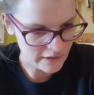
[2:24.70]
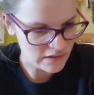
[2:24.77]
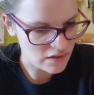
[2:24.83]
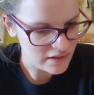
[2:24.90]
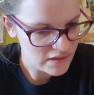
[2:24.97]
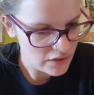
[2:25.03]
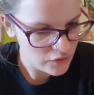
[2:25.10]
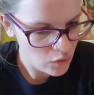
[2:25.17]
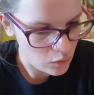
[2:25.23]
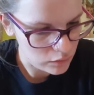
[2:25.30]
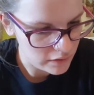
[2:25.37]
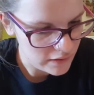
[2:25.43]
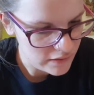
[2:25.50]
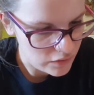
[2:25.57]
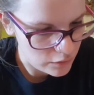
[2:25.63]
Okay, so that's how you
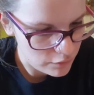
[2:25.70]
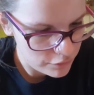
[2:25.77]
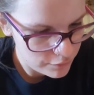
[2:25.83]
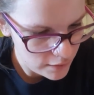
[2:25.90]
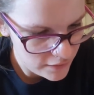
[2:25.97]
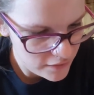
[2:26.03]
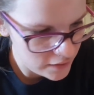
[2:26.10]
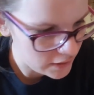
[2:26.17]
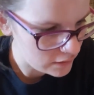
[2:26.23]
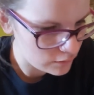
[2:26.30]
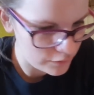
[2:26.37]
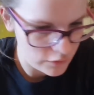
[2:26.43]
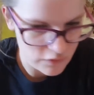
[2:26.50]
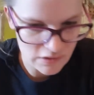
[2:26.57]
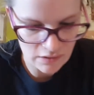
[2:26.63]
hold it. So you thread the
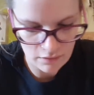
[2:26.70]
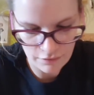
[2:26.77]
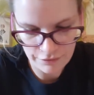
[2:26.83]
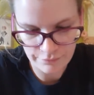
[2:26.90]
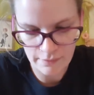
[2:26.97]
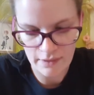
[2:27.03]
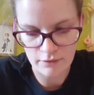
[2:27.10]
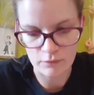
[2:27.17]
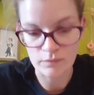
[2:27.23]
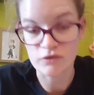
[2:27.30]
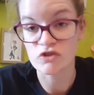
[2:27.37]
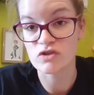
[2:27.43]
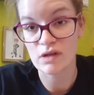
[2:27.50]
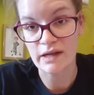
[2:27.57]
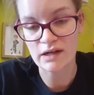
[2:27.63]
needle using the threader,
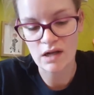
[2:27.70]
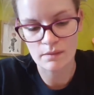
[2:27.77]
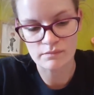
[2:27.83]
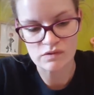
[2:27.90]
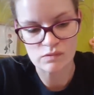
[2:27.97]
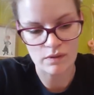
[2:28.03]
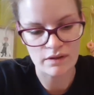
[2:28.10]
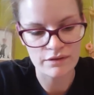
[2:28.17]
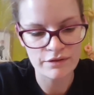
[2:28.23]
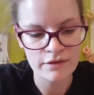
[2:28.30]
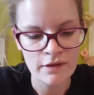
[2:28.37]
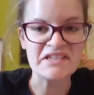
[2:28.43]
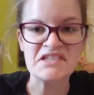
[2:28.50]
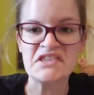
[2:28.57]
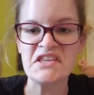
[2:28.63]
which it comes with.
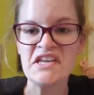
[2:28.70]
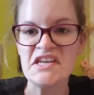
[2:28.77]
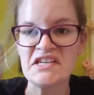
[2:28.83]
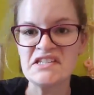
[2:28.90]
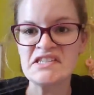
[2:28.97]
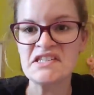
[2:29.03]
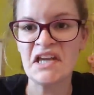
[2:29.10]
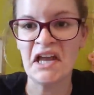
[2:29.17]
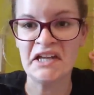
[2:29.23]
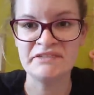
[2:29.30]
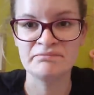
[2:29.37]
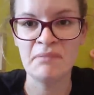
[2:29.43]
It's these.